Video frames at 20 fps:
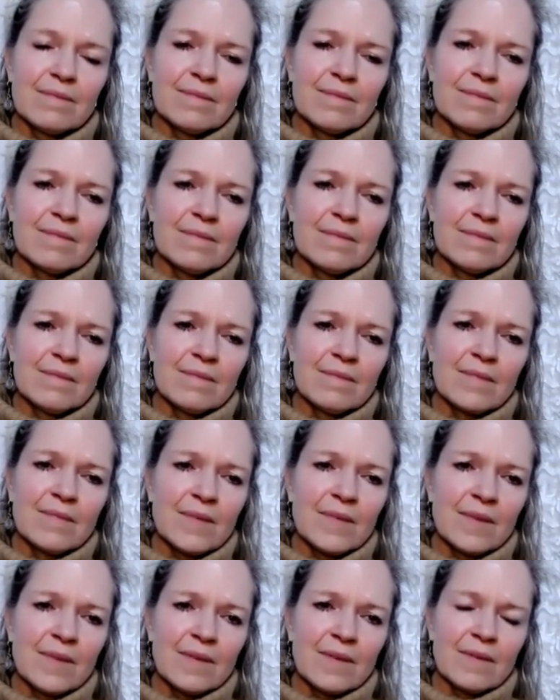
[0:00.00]

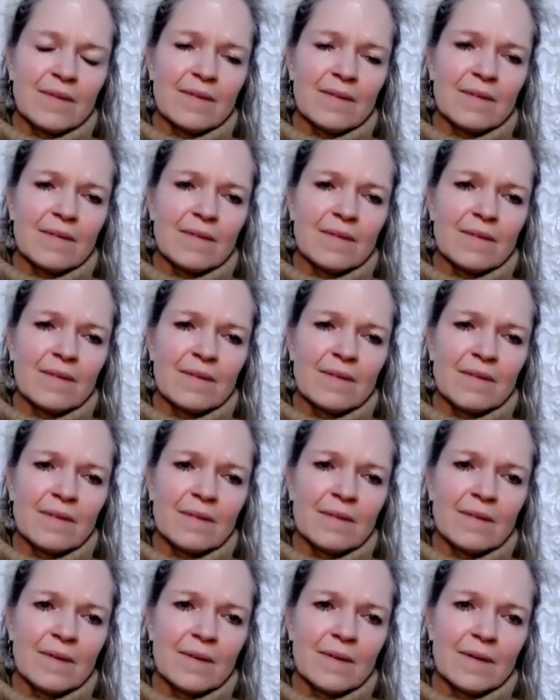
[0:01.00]

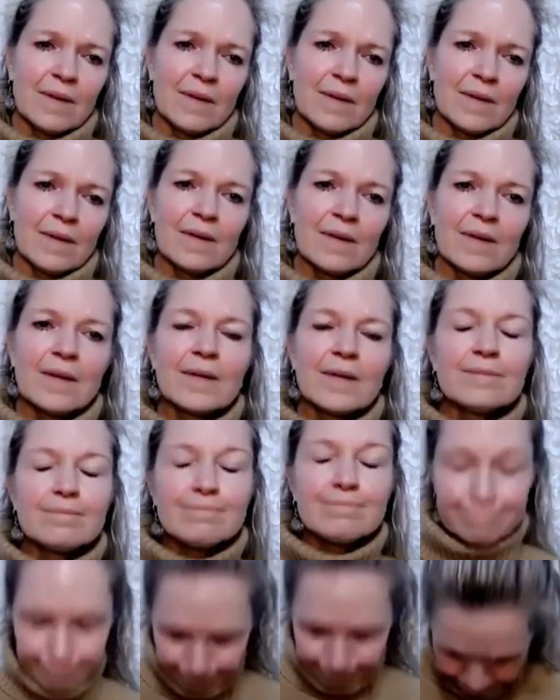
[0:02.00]

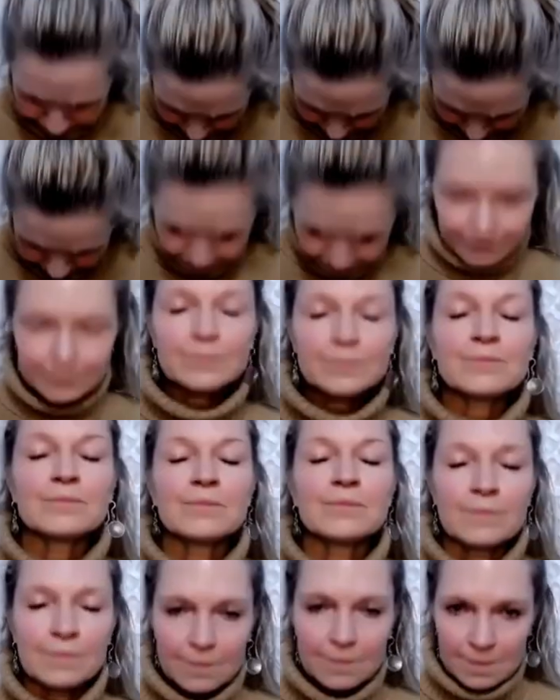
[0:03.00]

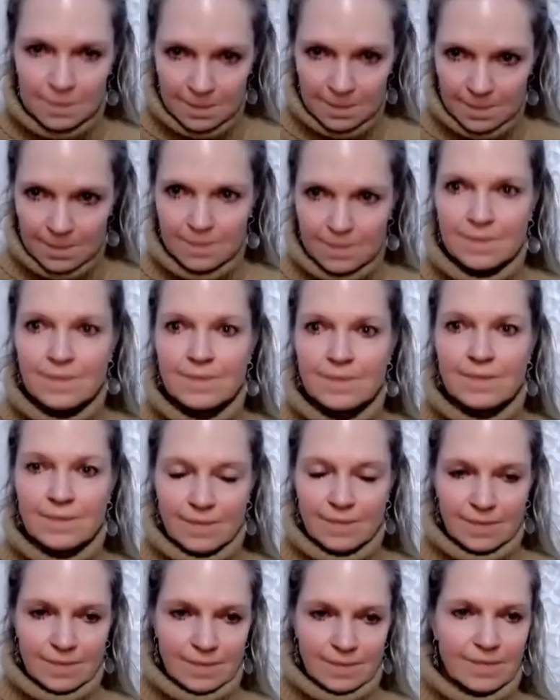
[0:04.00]

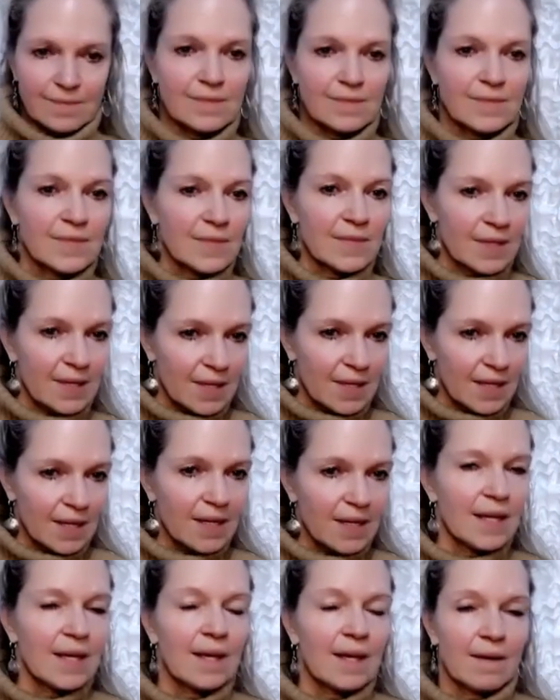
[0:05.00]

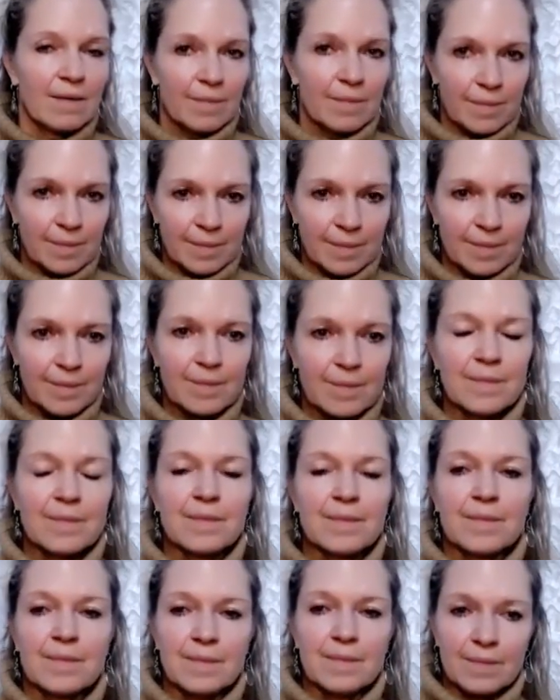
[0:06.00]

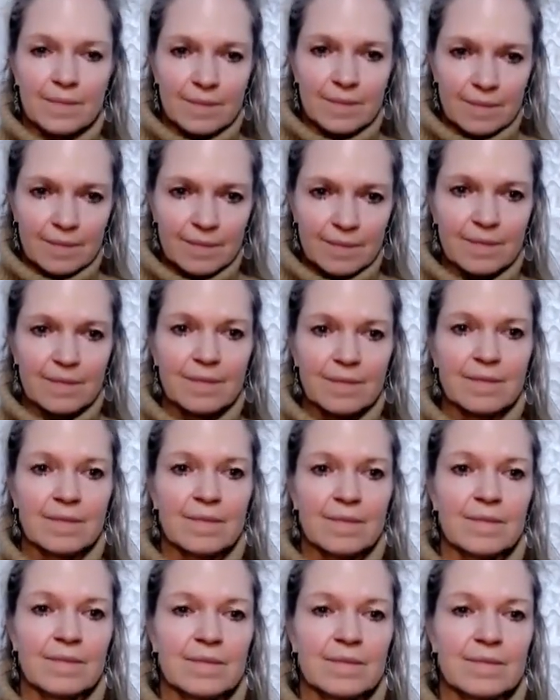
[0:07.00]
(not speaking)